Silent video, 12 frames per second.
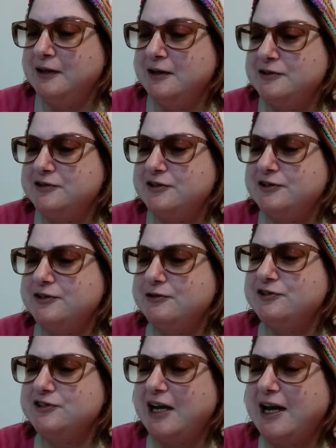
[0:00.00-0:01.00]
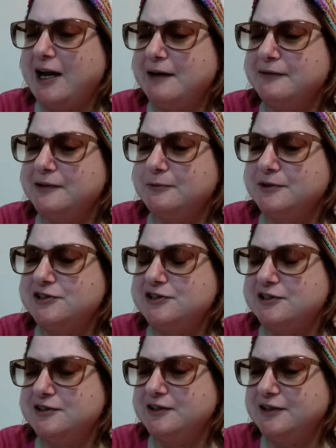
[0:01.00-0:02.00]
she's used to having what
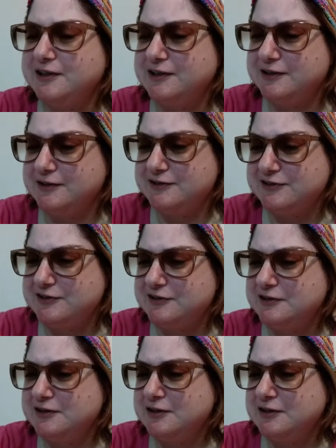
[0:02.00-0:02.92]
she needs